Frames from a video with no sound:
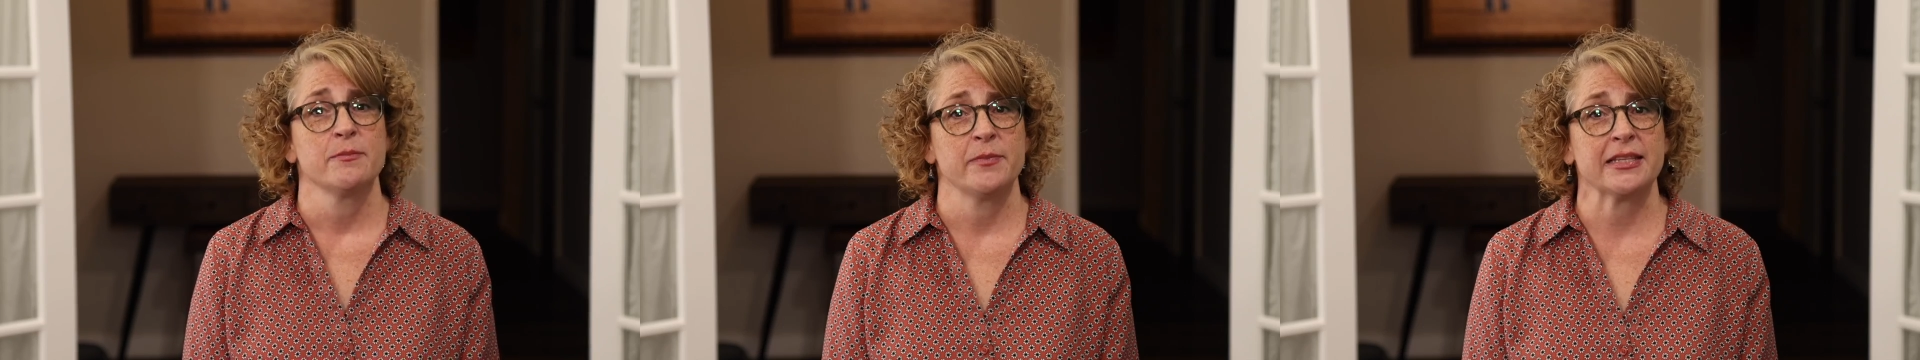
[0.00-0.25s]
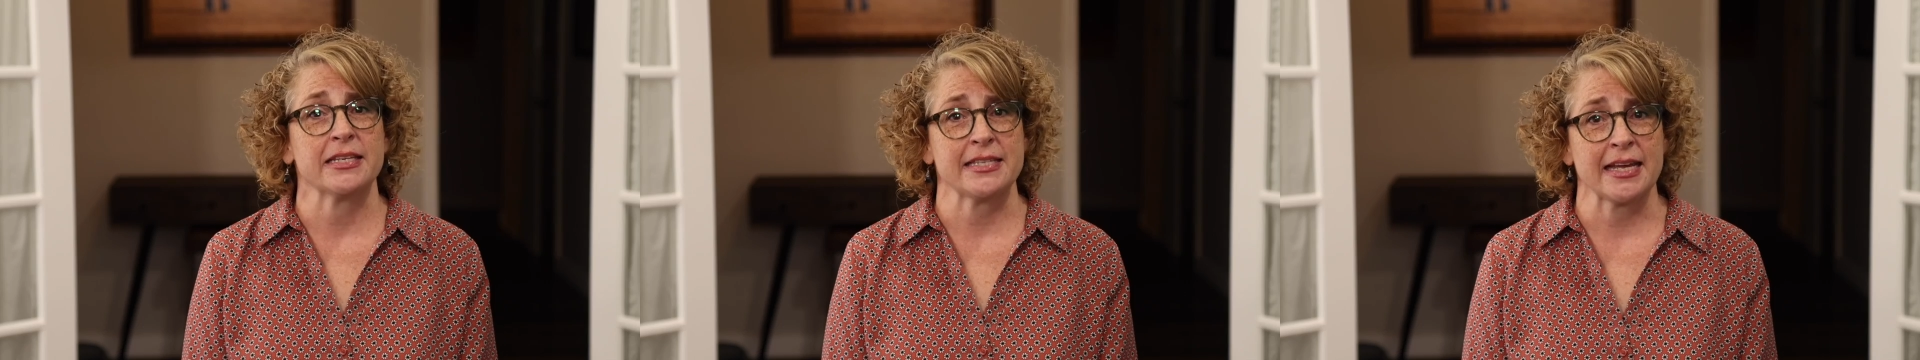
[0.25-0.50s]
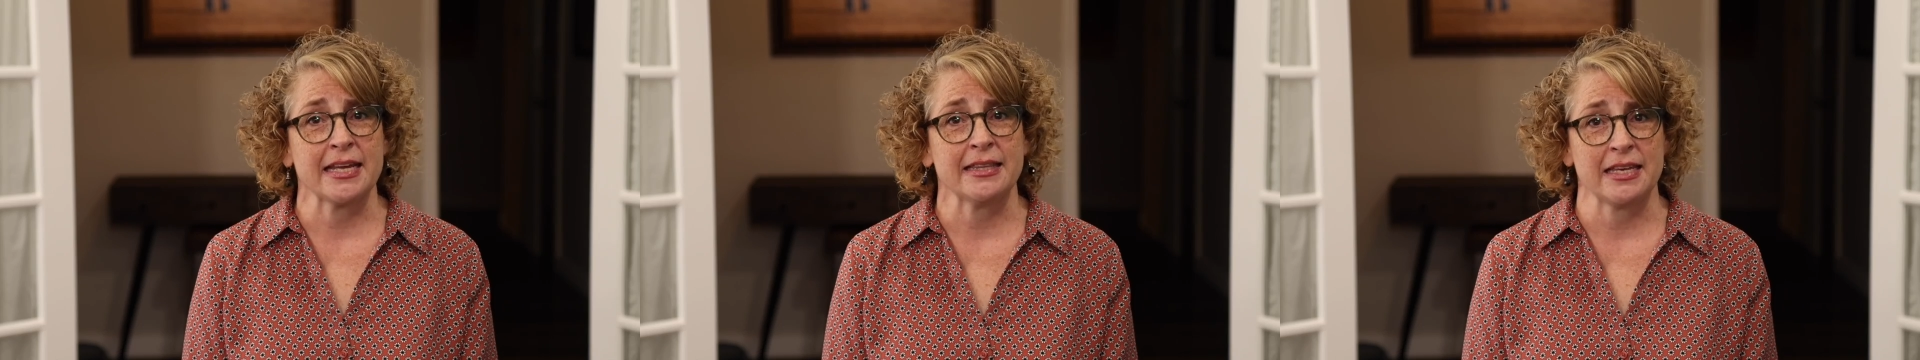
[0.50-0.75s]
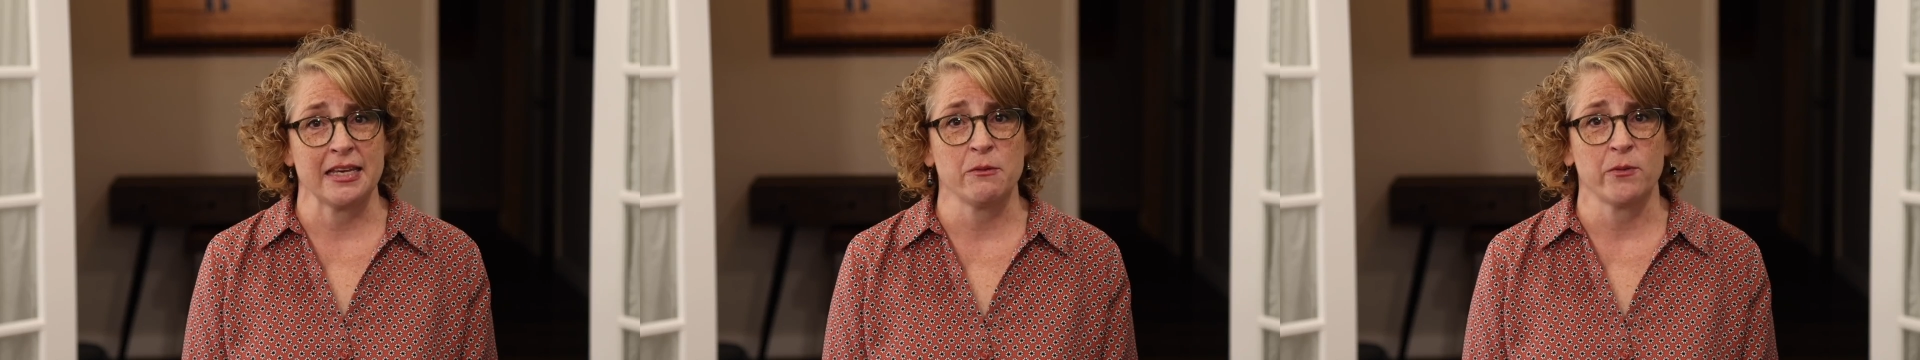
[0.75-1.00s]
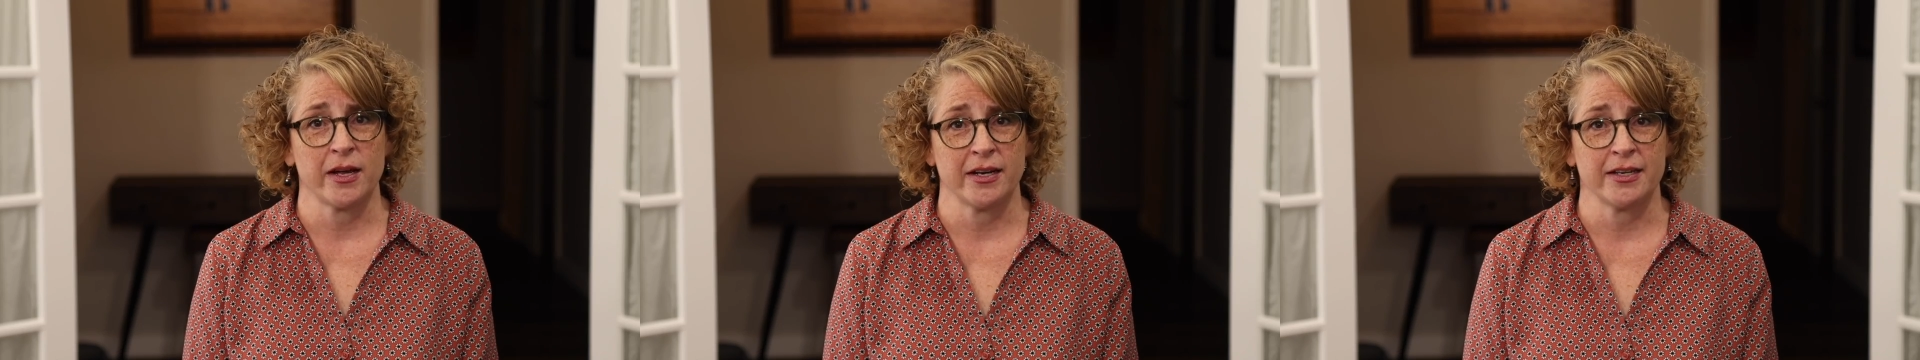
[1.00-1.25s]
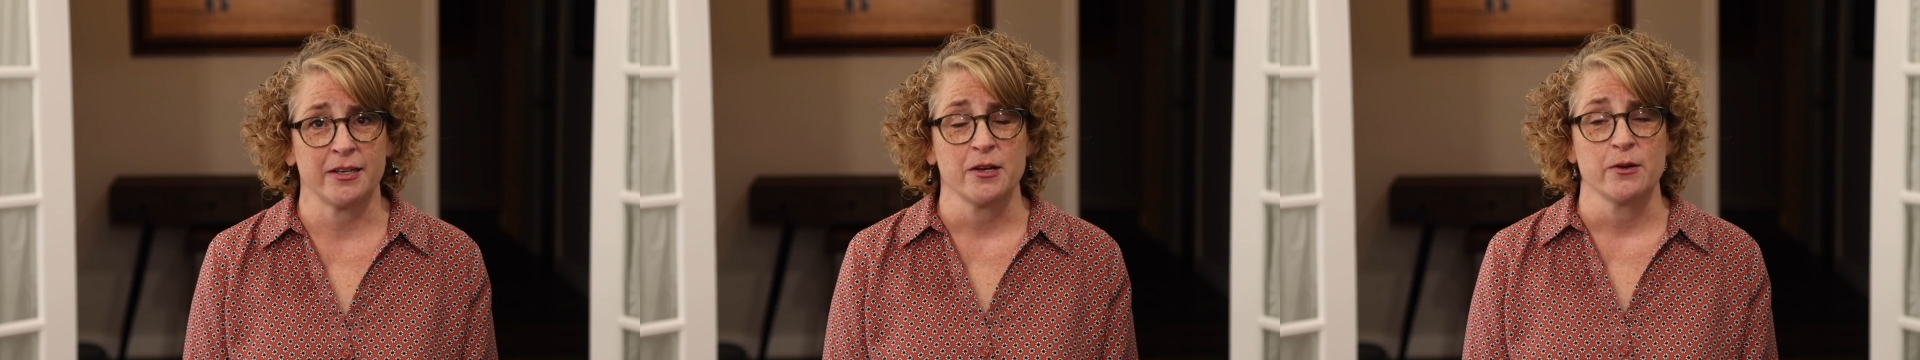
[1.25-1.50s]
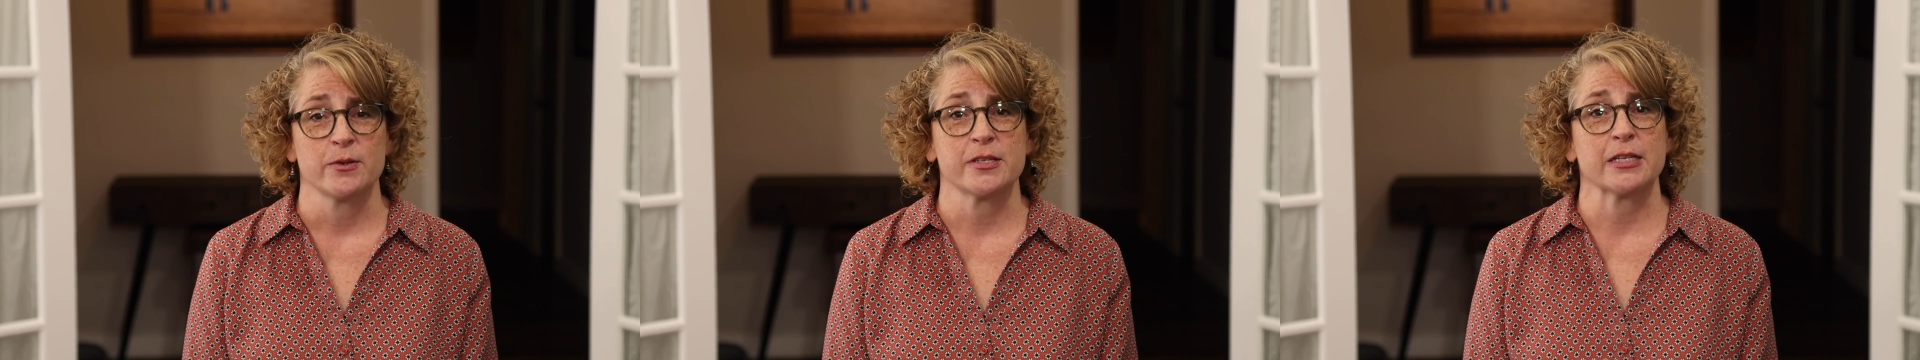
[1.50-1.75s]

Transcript: But the second thing he wanted was